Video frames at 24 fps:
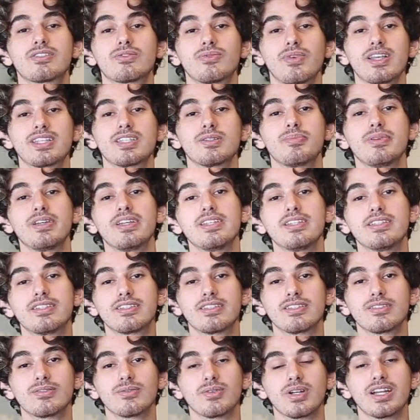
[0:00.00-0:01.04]
recipes,
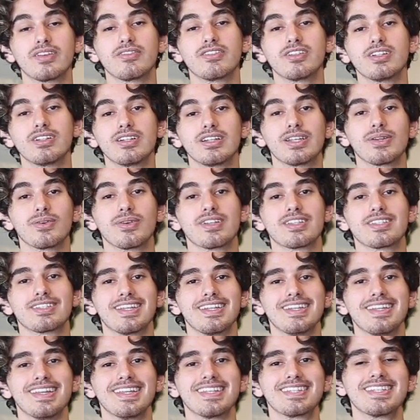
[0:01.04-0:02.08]
whatever you want to
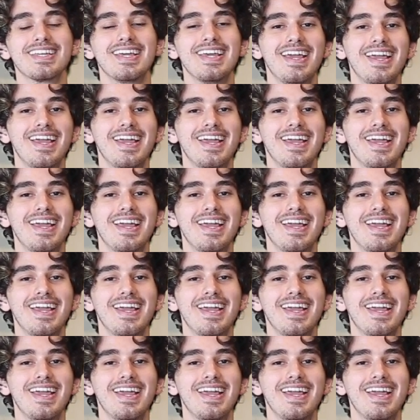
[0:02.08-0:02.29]
send us,